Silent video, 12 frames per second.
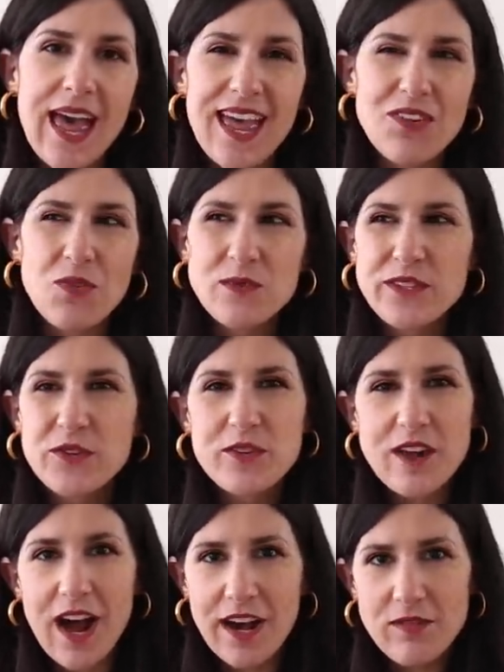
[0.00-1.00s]
And also
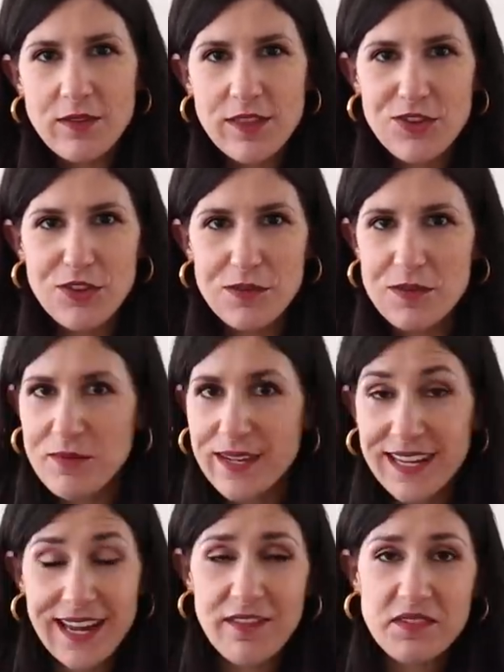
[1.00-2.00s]
you kind of want the shoe to be
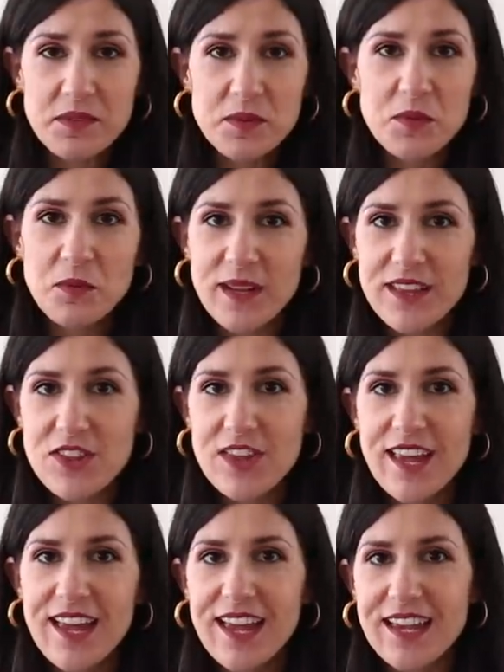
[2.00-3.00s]
really comfortable,
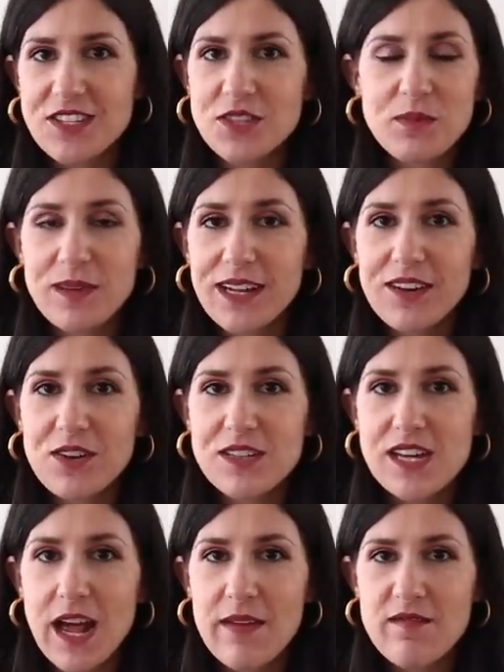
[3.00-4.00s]
which it took a really
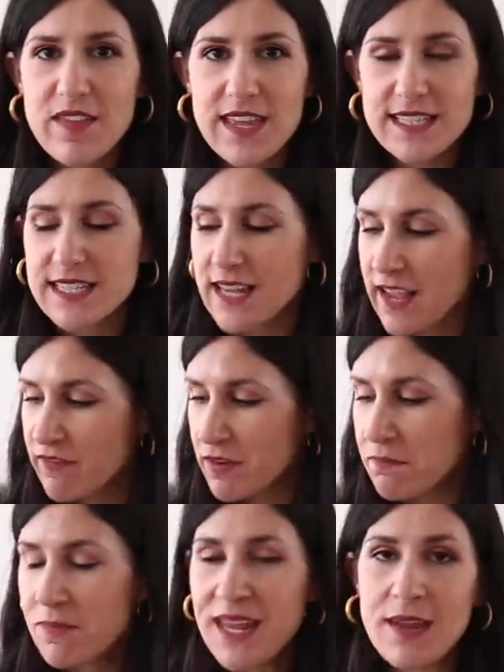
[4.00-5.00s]
long time for these to
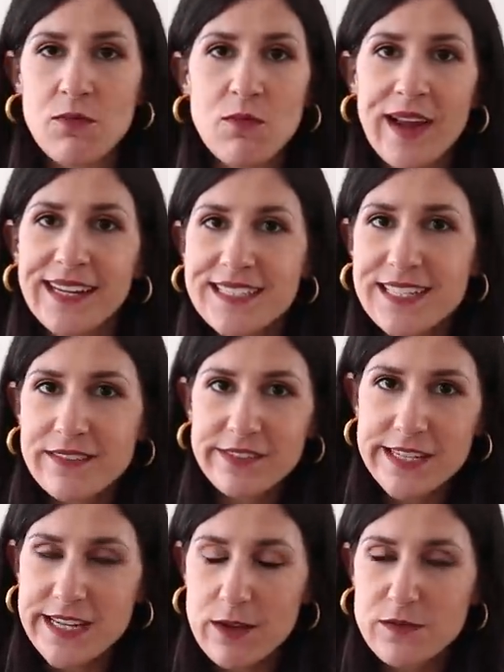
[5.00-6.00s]
even be
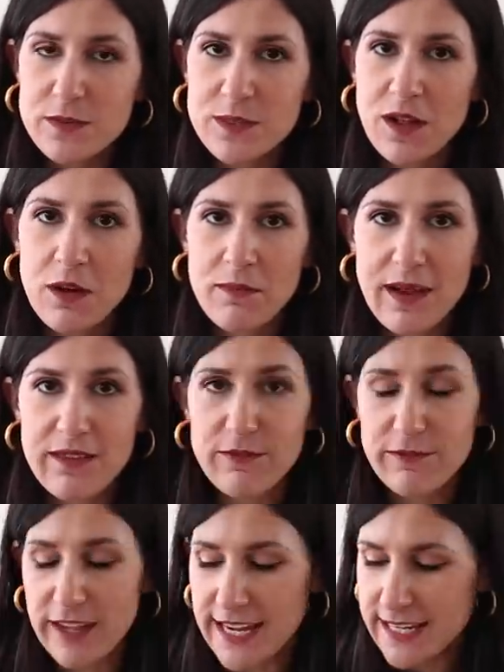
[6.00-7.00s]
relatively comfortable on my
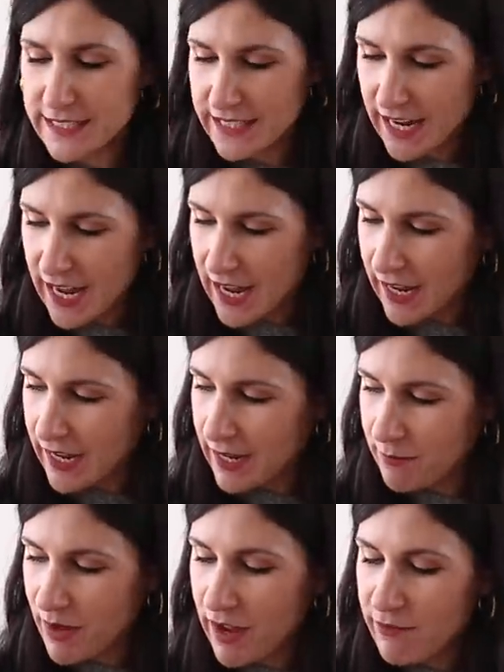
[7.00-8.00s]
feet.
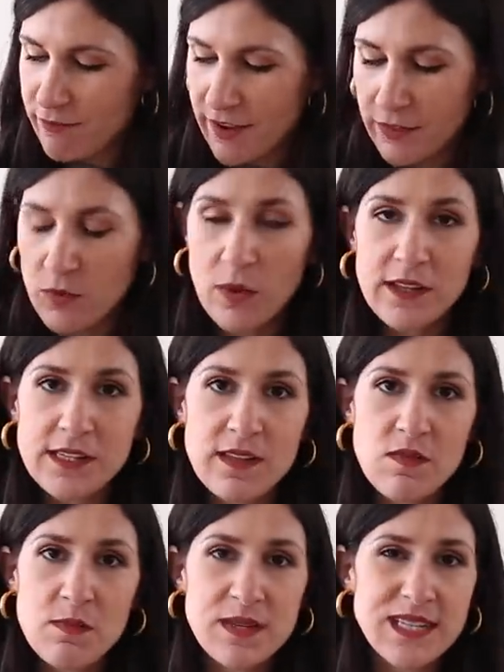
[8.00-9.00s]
Um, I've found the
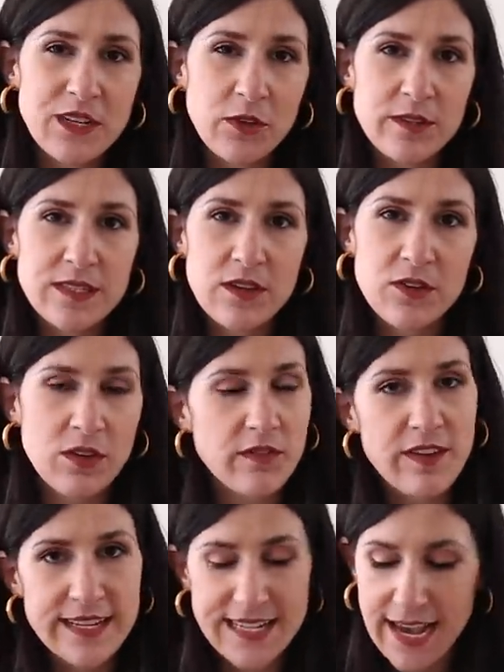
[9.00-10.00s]
quality of the materials
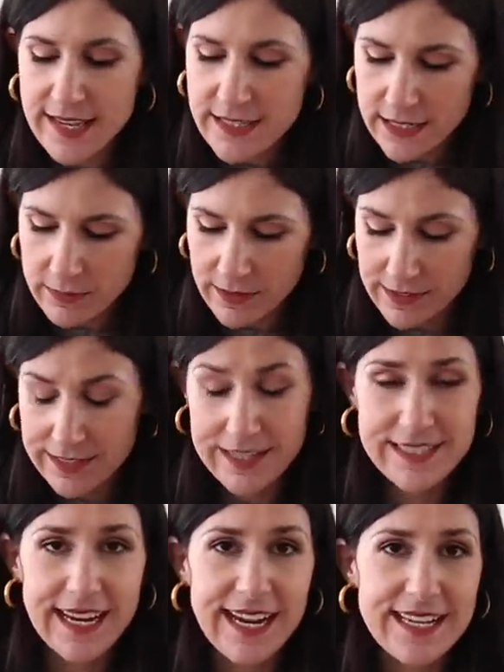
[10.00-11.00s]
not fantastic
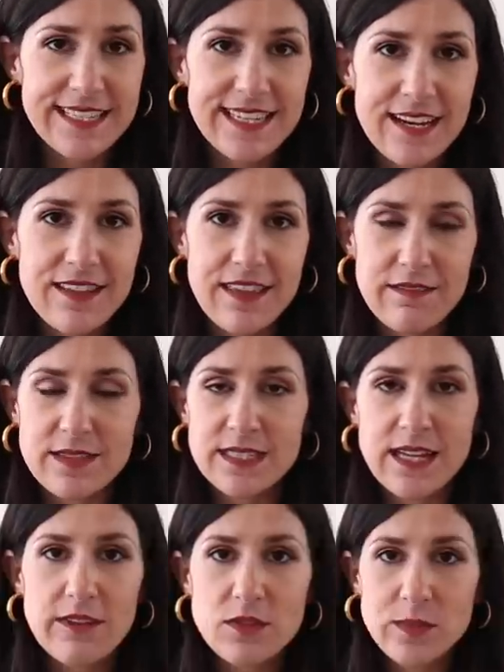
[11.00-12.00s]
because like I said, they've
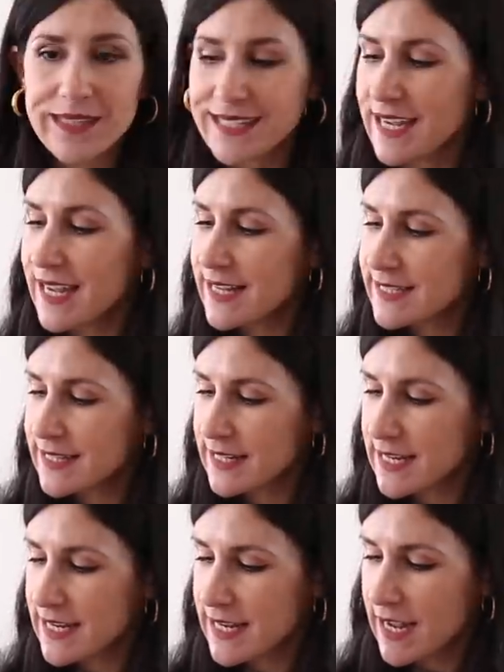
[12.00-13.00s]
scuffed really
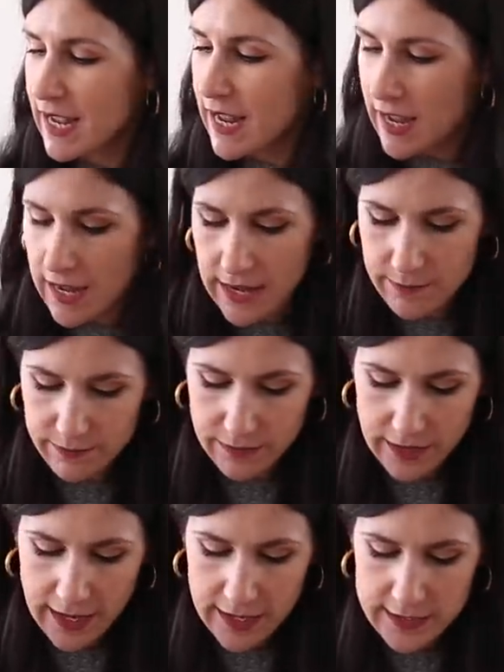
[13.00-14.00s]
easily.
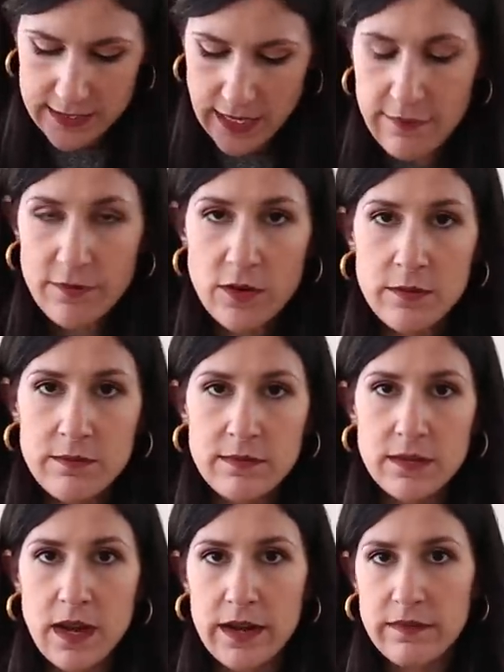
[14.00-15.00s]
Um, and aside
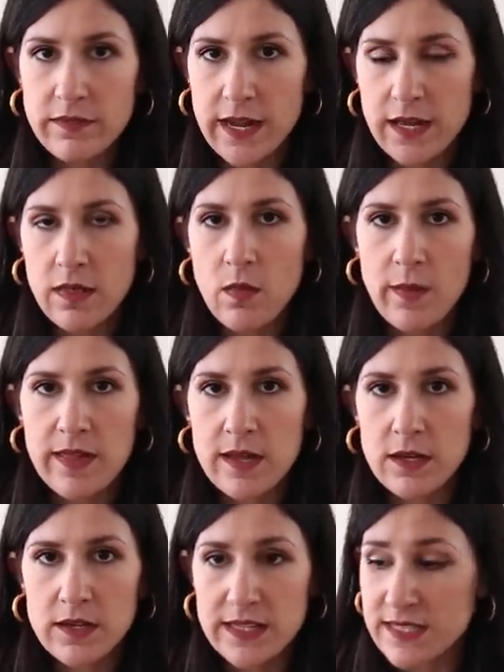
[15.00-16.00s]
from kind of liking the way
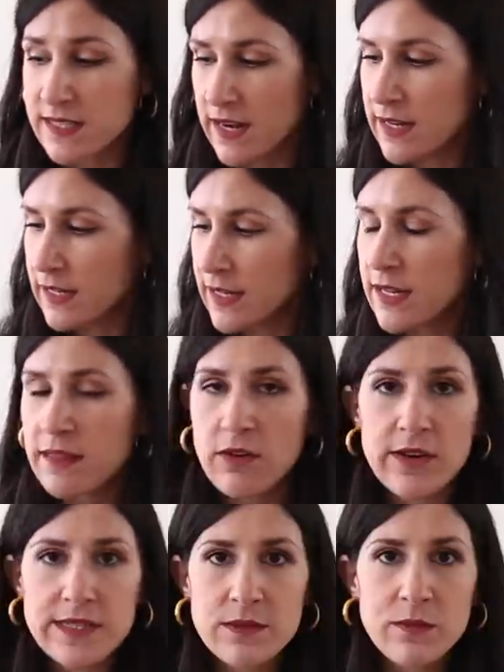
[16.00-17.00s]
they look aesthetically,
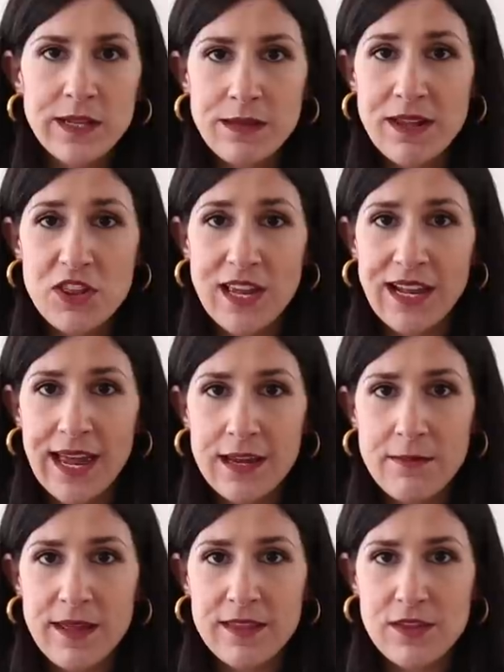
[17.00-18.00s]
there isn't really much I
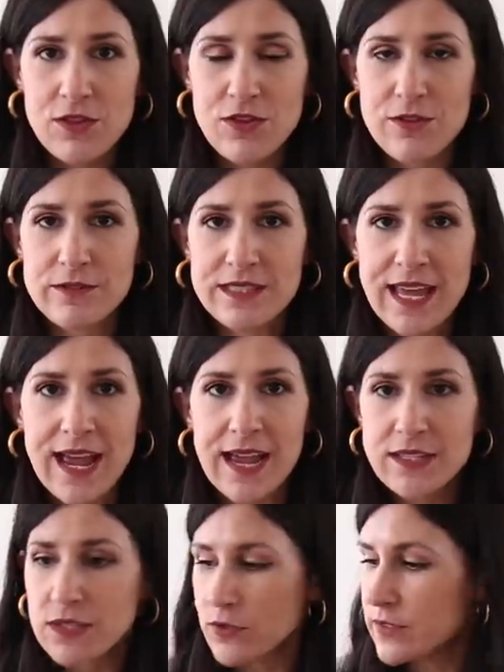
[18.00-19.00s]
like about these shoes. They
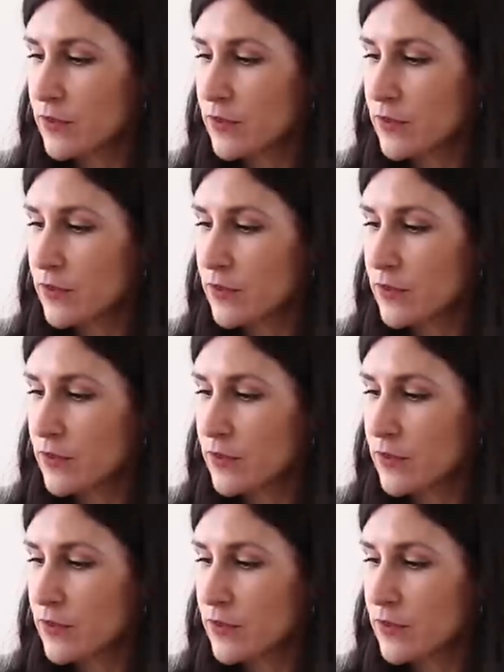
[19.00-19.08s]
are so